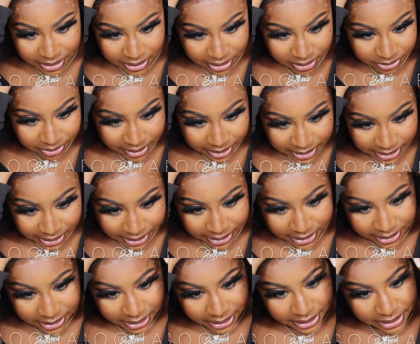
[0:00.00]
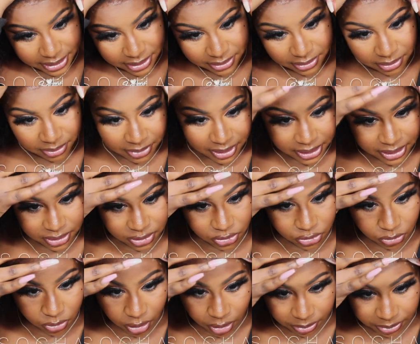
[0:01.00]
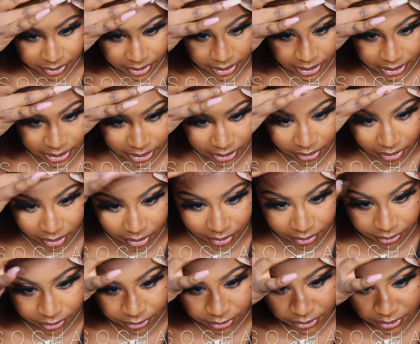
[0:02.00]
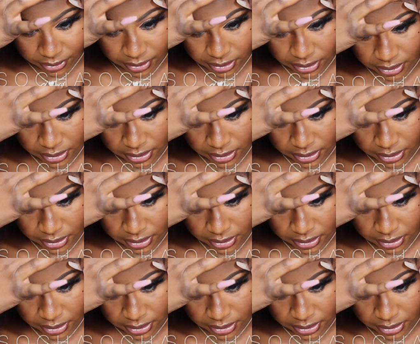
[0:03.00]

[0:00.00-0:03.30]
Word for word: this wig is kind of tight, so I'm like dropping it off.